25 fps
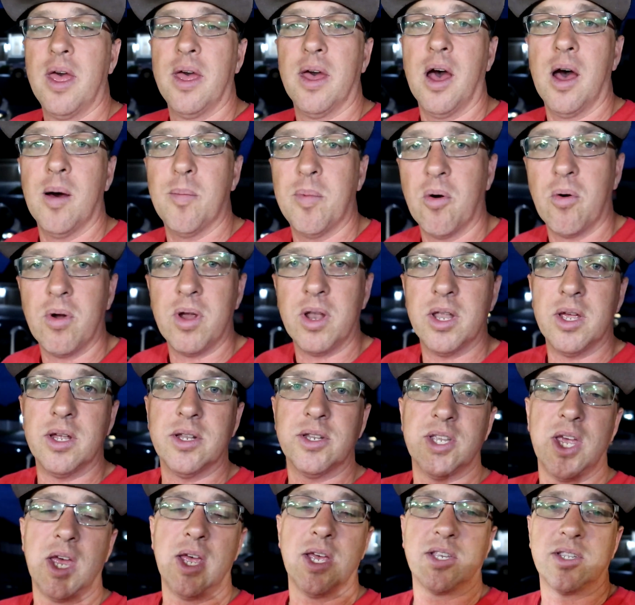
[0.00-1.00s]
but we
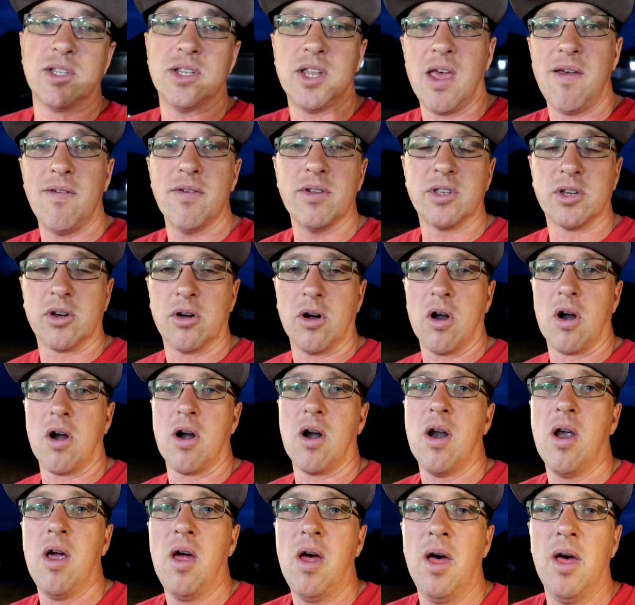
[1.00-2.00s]
did test David's
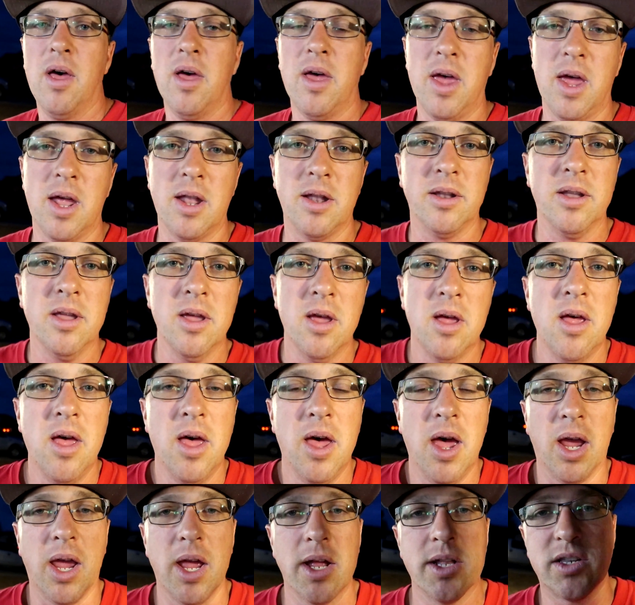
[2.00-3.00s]
car and
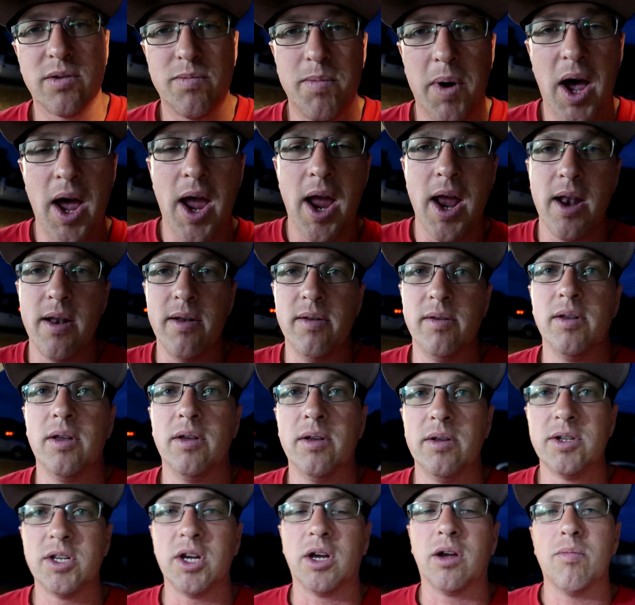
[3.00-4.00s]
against mine
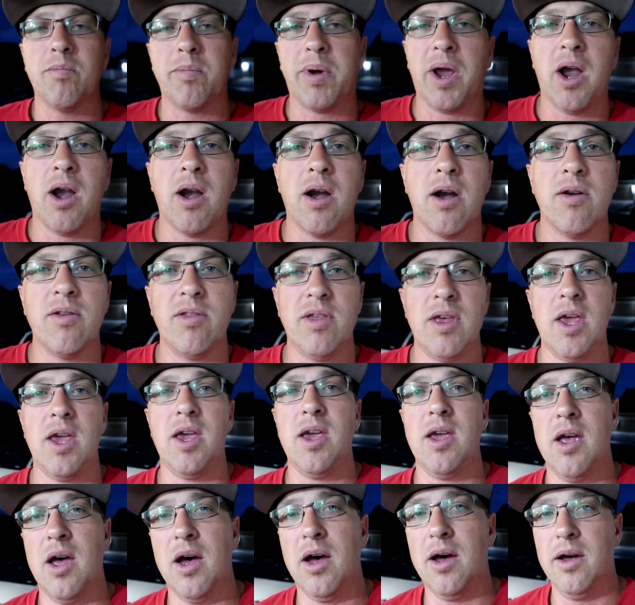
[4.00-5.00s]
to compare
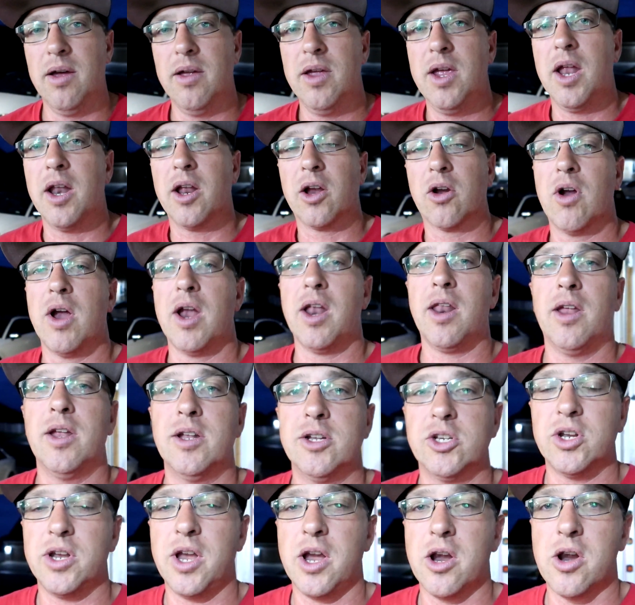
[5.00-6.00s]
the integrated
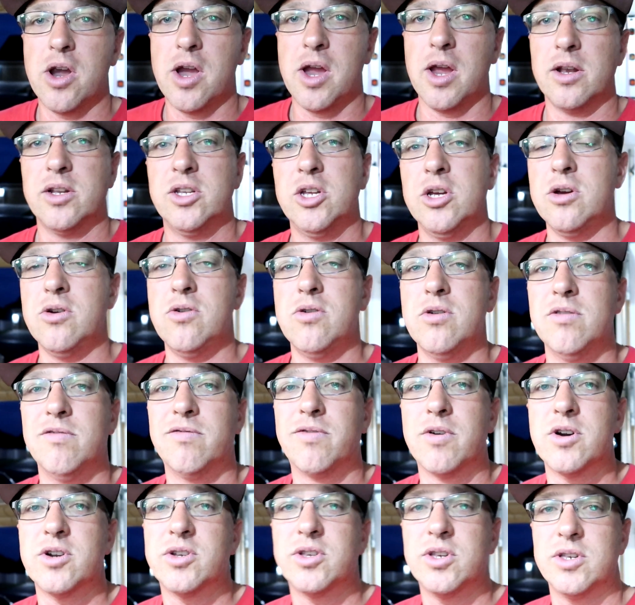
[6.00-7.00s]
engineering tune
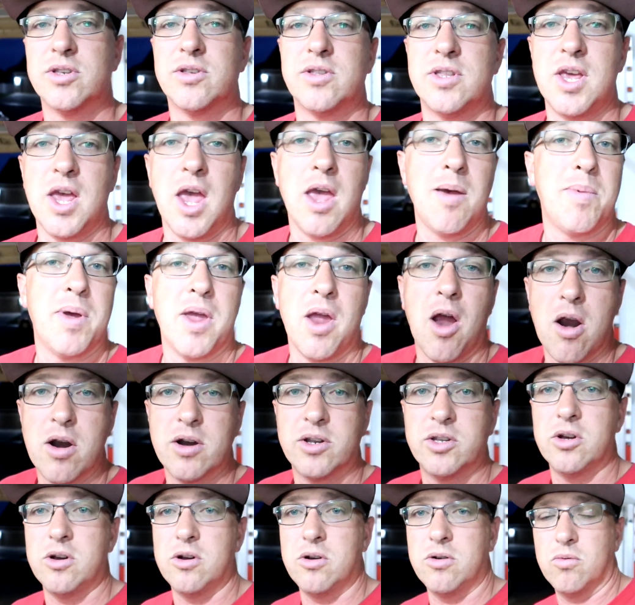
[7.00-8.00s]
versus the
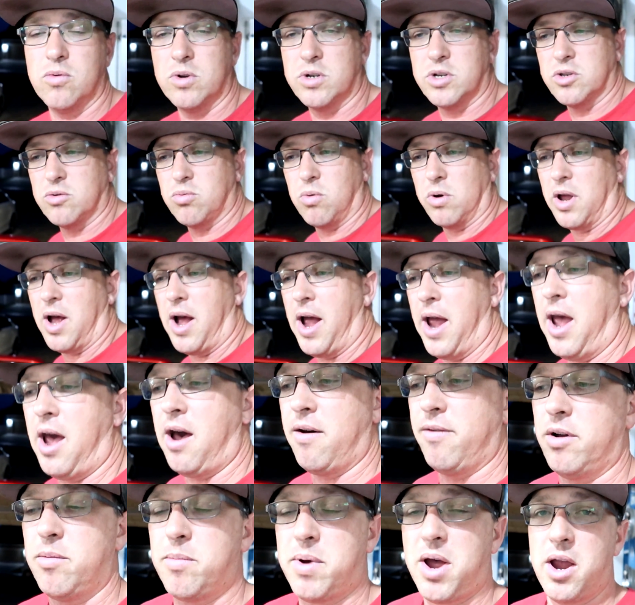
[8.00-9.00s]
APR tune, which is what I
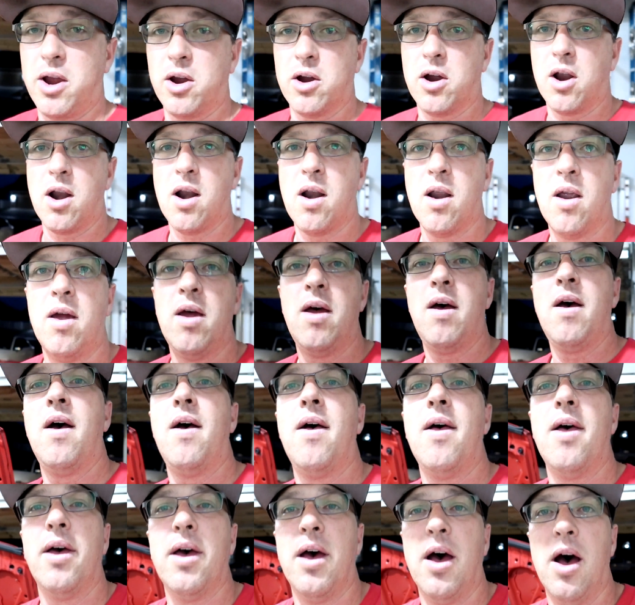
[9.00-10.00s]
have on my car.
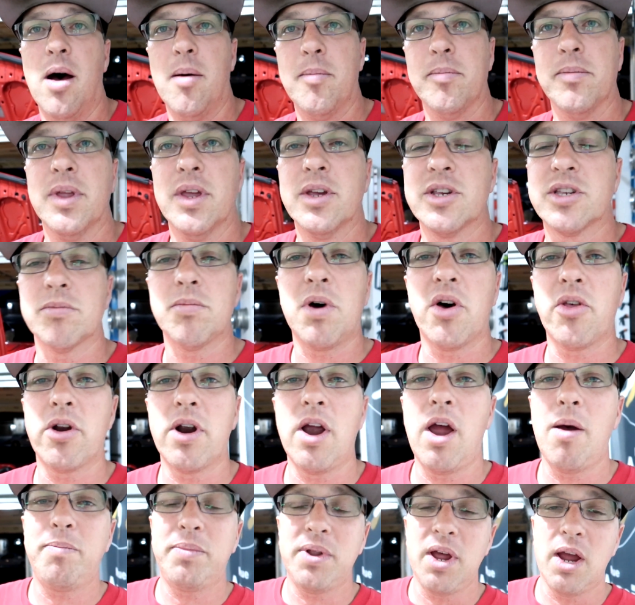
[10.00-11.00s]
Some other
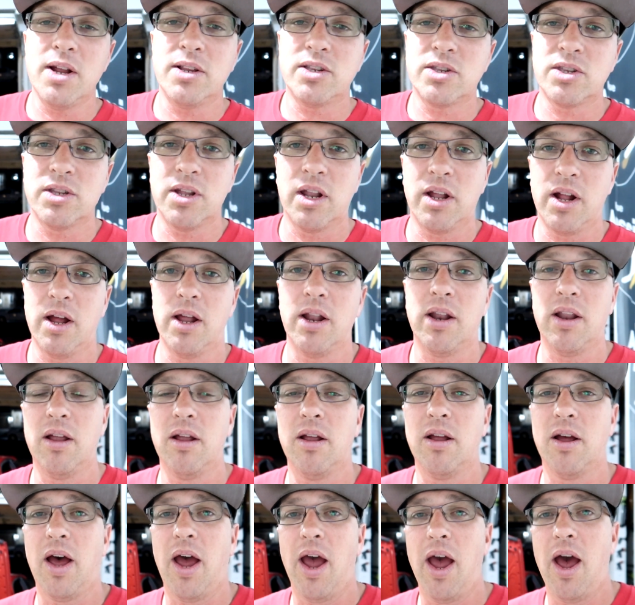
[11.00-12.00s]
updates that
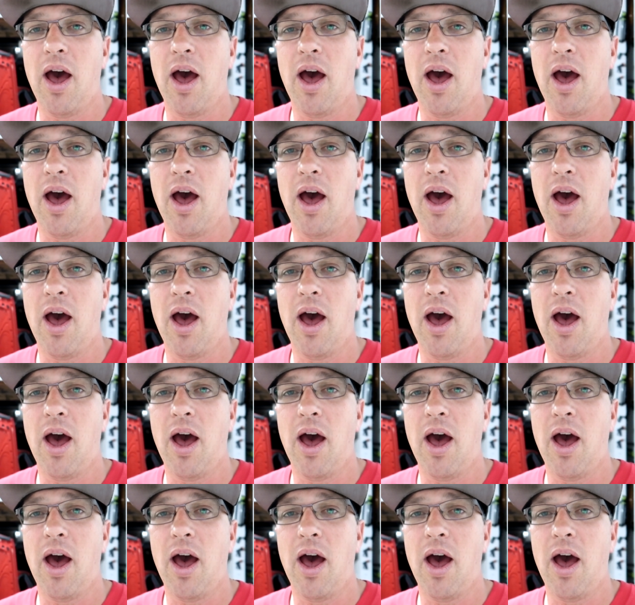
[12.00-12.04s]
I